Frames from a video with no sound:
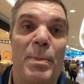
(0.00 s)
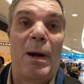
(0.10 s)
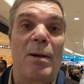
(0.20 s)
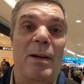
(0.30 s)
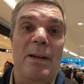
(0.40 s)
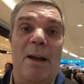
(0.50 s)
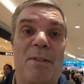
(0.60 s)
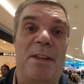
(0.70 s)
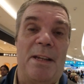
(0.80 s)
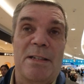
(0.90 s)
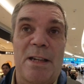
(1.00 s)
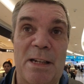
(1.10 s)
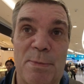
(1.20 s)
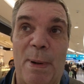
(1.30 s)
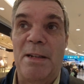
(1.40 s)
apparently everything's
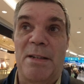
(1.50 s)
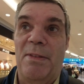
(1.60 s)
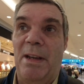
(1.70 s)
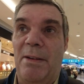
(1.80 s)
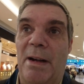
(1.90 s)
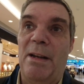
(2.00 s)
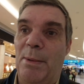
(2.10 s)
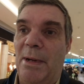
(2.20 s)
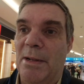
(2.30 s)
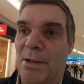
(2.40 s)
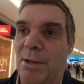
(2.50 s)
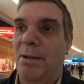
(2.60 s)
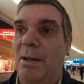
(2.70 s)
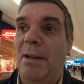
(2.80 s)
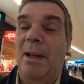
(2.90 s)
expensive here anyway
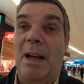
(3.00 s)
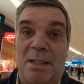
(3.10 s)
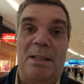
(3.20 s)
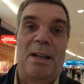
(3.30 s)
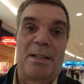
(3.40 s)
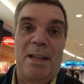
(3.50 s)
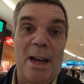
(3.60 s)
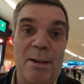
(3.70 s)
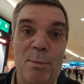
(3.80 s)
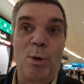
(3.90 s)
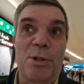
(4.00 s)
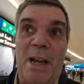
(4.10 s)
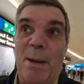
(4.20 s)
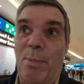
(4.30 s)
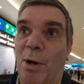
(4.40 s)
so as, as they are in
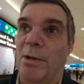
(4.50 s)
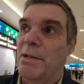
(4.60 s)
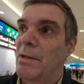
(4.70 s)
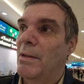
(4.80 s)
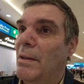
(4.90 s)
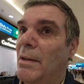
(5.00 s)
most airports